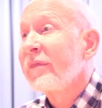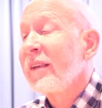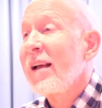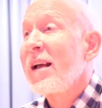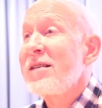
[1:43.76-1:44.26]

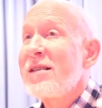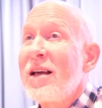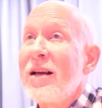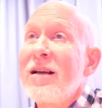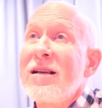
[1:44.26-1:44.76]
Like I
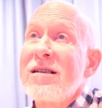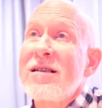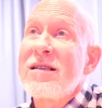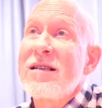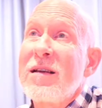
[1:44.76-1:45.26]
said,
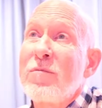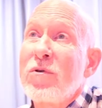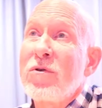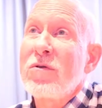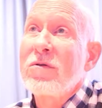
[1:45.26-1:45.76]

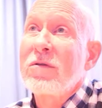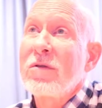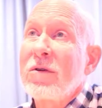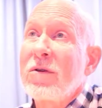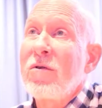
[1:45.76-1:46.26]
simple
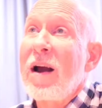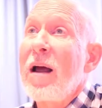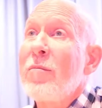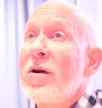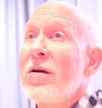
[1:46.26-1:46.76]

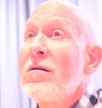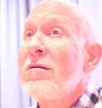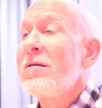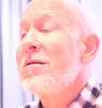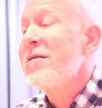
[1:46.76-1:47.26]
grammar,
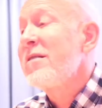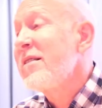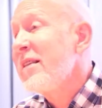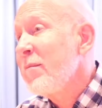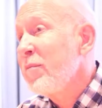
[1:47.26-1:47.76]

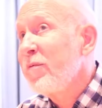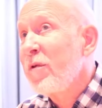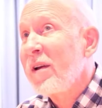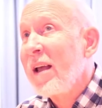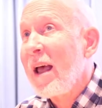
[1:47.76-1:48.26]
simple
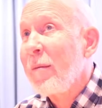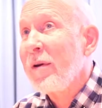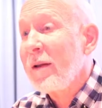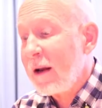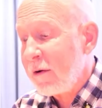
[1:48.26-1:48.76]

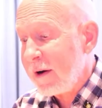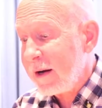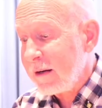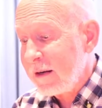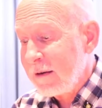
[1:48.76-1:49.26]

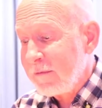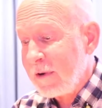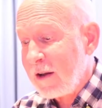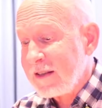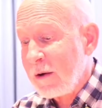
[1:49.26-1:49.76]
vocabulary,
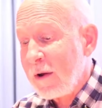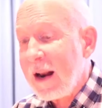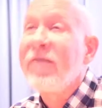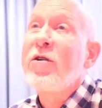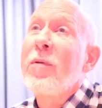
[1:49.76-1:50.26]
because they want
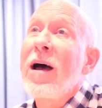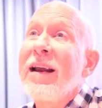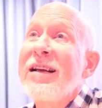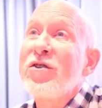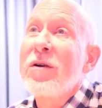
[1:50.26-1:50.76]

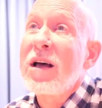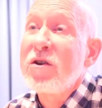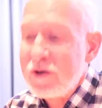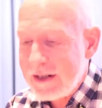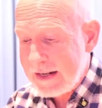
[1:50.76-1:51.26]
everybody to
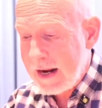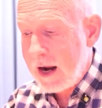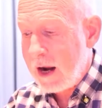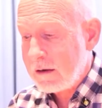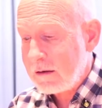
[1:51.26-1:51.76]

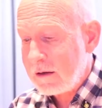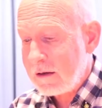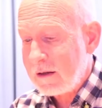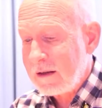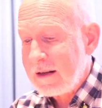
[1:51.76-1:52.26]
understand,
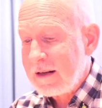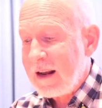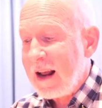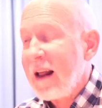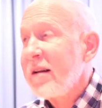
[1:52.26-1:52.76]

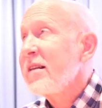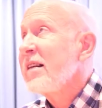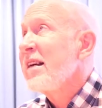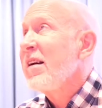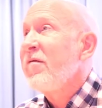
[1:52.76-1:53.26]
and
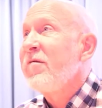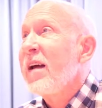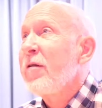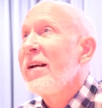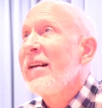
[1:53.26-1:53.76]

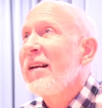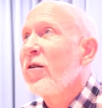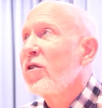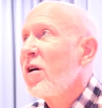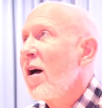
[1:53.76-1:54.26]
very
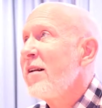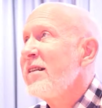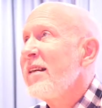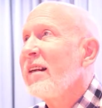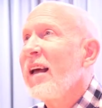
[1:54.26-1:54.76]
little
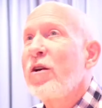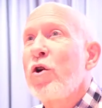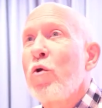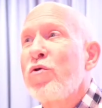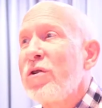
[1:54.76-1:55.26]
content,
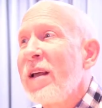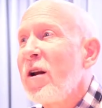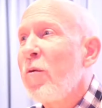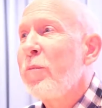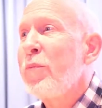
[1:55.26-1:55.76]
they
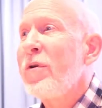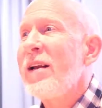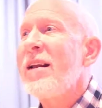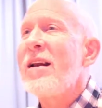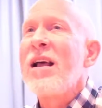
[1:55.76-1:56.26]
don't put
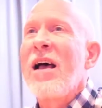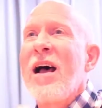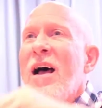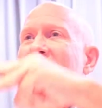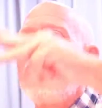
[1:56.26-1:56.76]
in
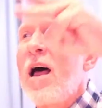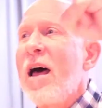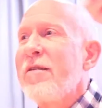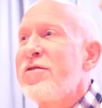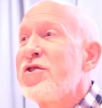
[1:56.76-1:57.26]
a
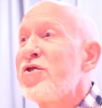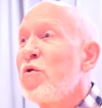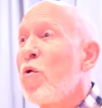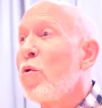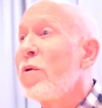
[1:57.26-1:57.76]
lot of
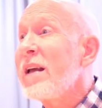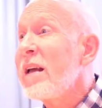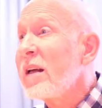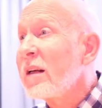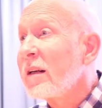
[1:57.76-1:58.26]

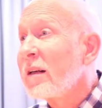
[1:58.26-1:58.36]
story,